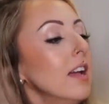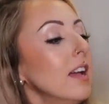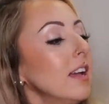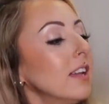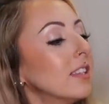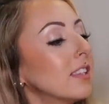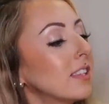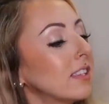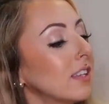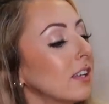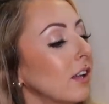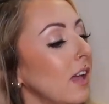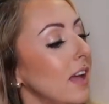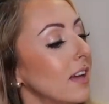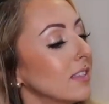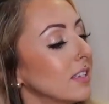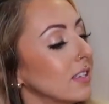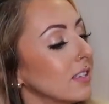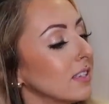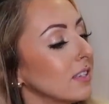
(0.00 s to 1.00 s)
It's still
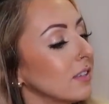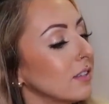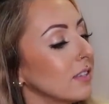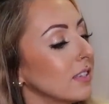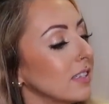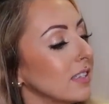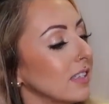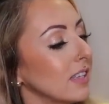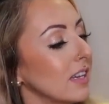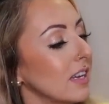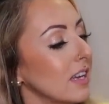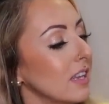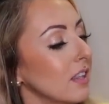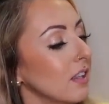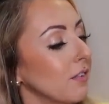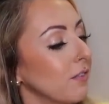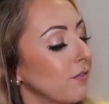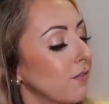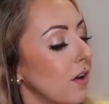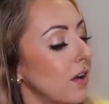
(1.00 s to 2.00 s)
has this little slit in
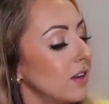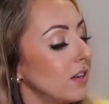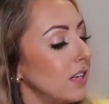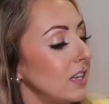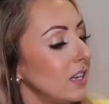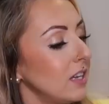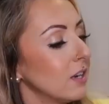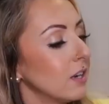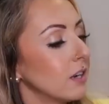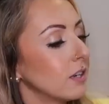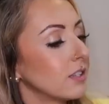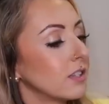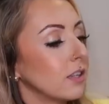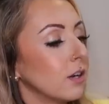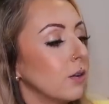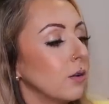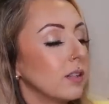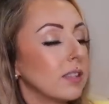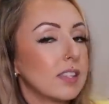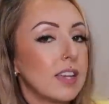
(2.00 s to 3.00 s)
the front here,
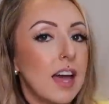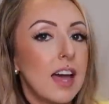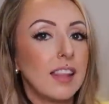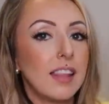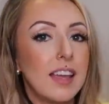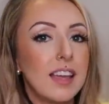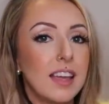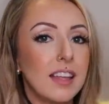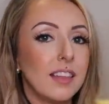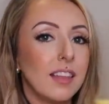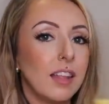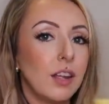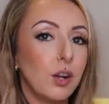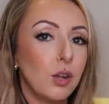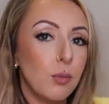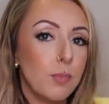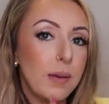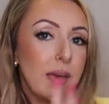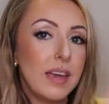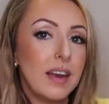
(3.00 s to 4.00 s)
so it's got like a
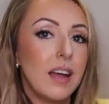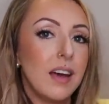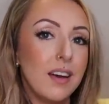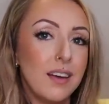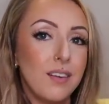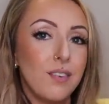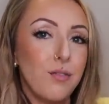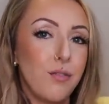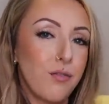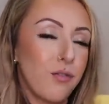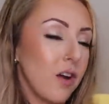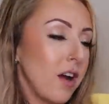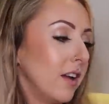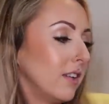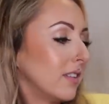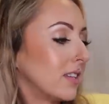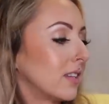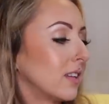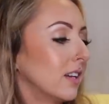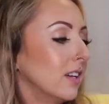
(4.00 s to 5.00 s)
little bit of
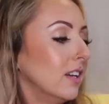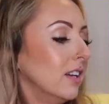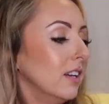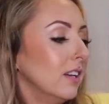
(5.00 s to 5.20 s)
front